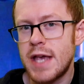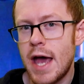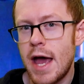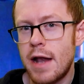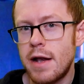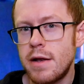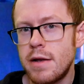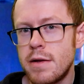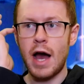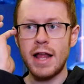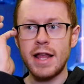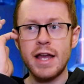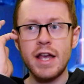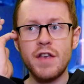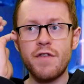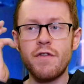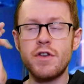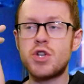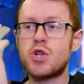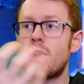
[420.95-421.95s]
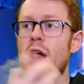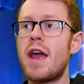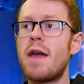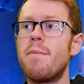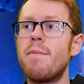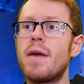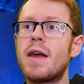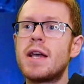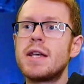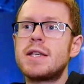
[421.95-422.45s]
10. I think it's
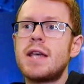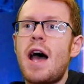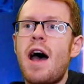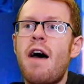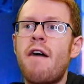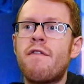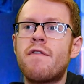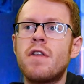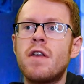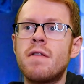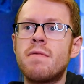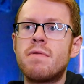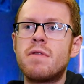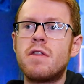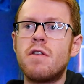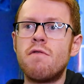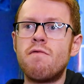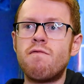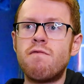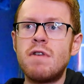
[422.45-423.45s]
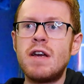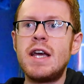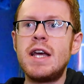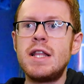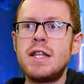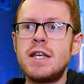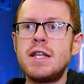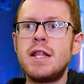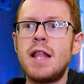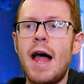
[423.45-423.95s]
frustrating because after the
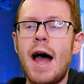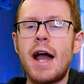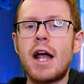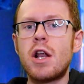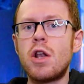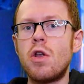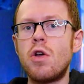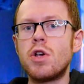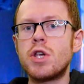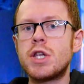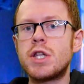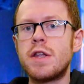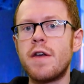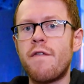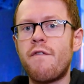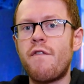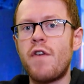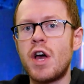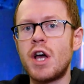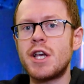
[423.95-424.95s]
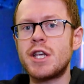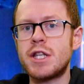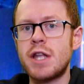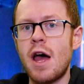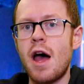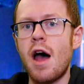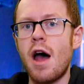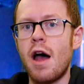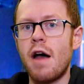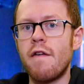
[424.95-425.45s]
really lackluster first
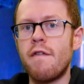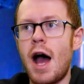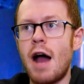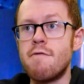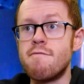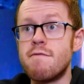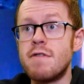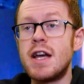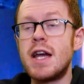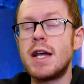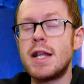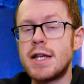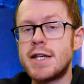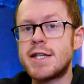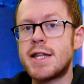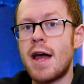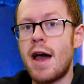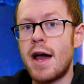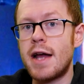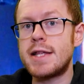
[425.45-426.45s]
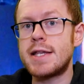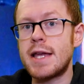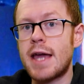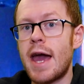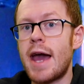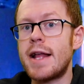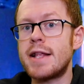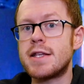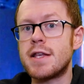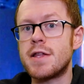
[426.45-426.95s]
half, I really started to
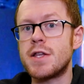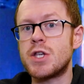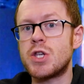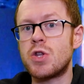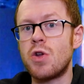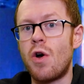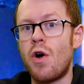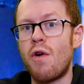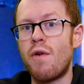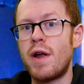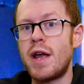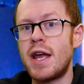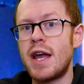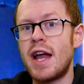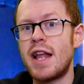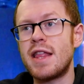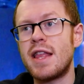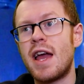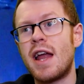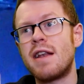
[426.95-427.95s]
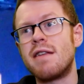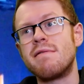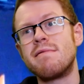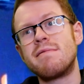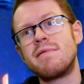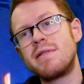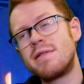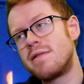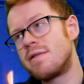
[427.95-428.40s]
get into the story, and then